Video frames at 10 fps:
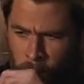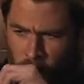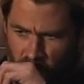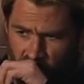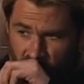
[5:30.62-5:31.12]
and
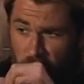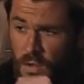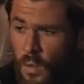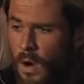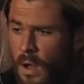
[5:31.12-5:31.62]
Thor has
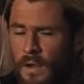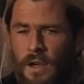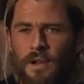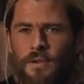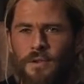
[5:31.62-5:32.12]
brought him to
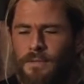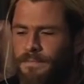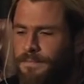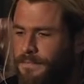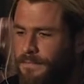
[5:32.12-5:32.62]
New York to
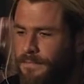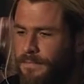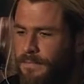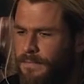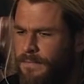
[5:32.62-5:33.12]
seek their
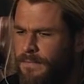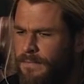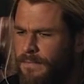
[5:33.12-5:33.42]
lost father.